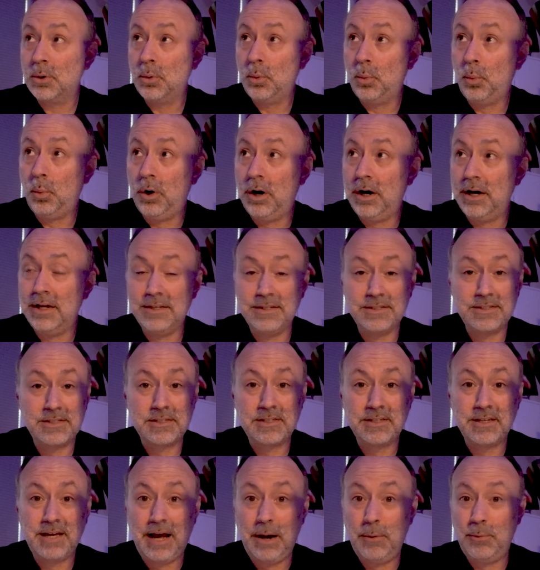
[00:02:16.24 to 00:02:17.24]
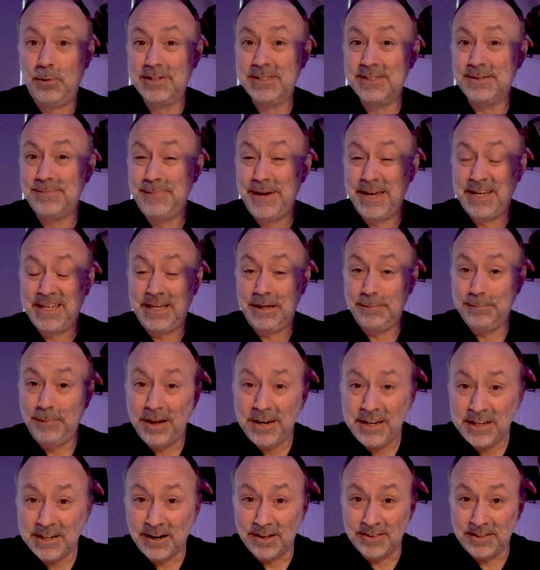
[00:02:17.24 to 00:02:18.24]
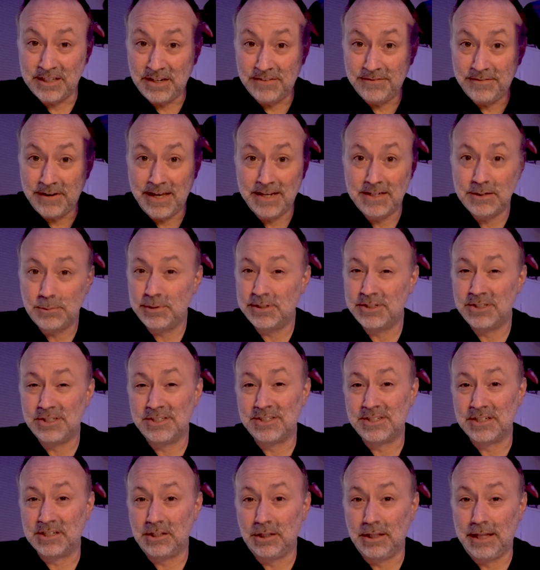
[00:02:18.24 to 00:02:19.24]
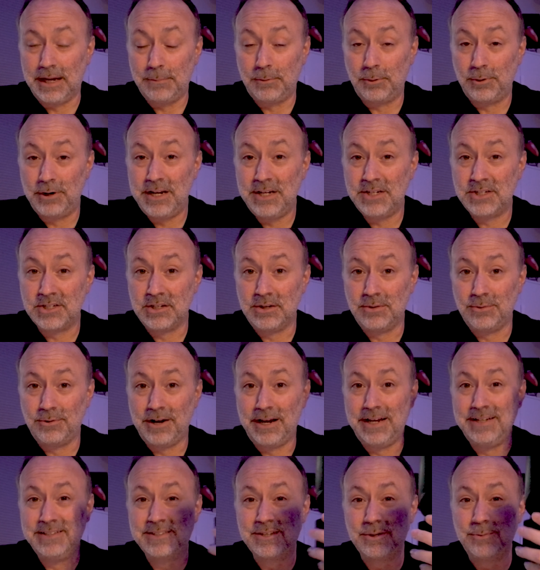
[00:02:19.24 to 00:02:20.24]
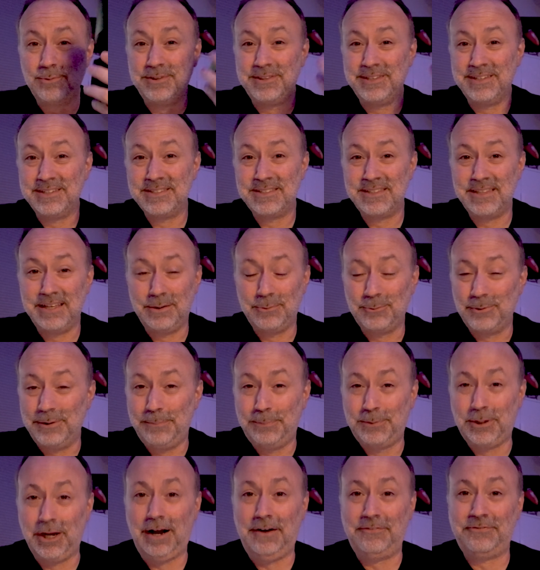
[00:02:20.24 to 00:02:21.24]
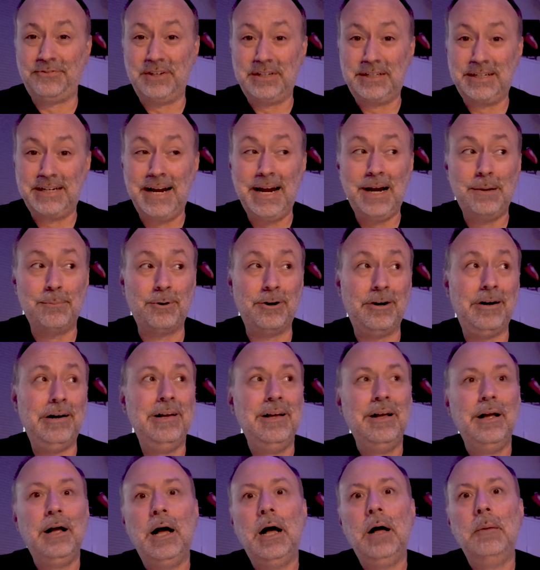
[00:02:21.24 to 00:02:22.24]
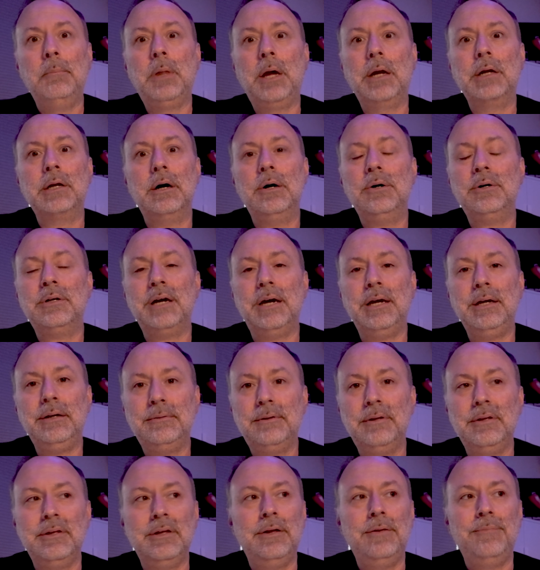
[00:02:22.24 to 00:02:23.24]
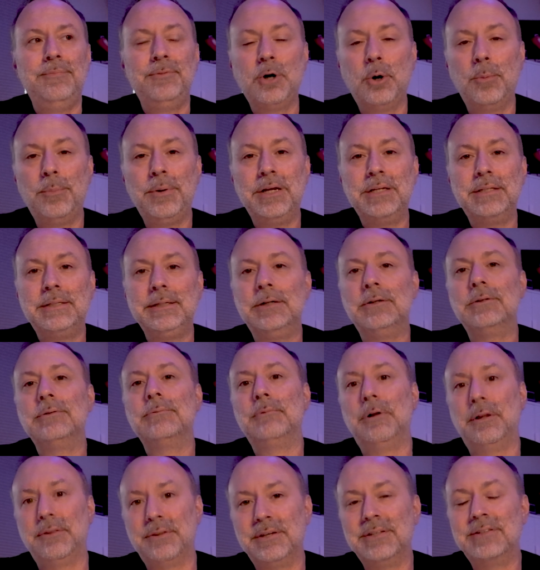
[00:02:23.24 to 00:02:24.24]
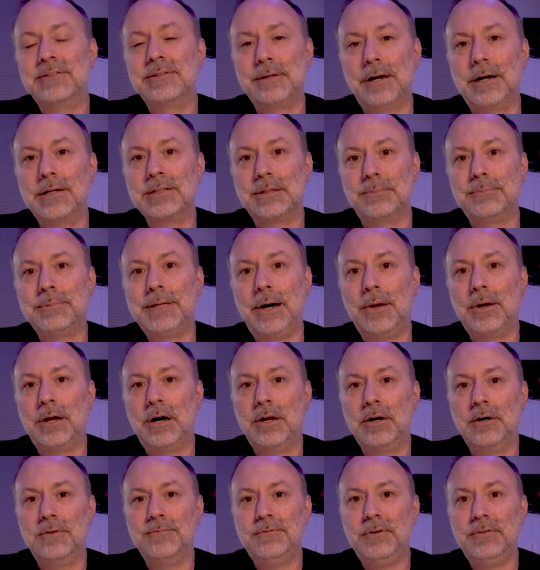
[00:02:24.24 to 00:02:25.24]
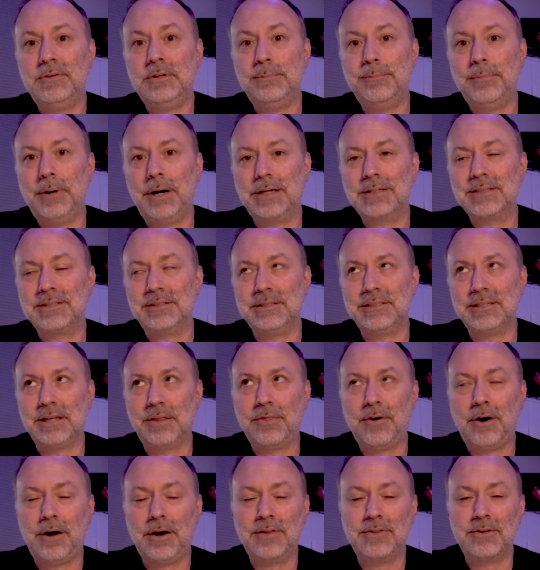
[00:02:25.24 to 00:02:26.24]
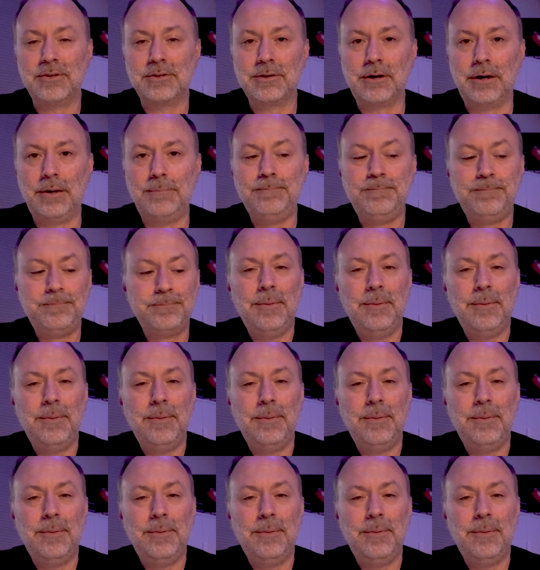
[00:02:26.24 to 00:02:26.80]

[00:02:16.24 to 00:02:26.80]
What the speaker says: I wasn't making money on the event, it was just a collaboration, right? So when this thing ripped off the camera, I'm like, okay, no big deal. Well, it sucks I'm down 150 bucks, at least I thought at the time.